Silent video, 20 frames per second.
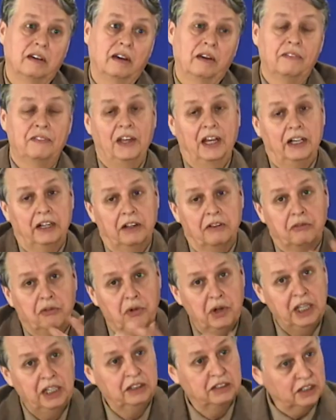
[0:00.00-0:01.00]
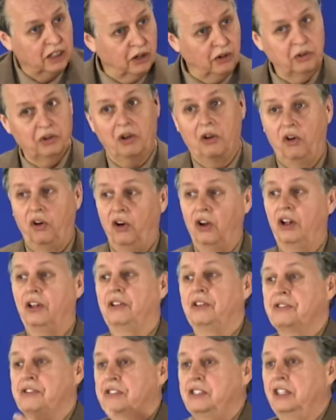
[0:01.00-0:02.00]
That if we don't
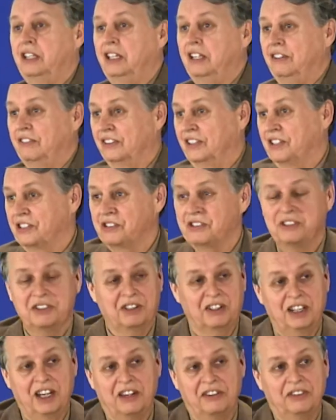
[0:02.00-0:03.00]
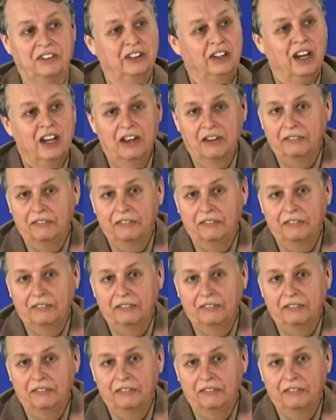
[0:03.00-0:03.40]
all see this together,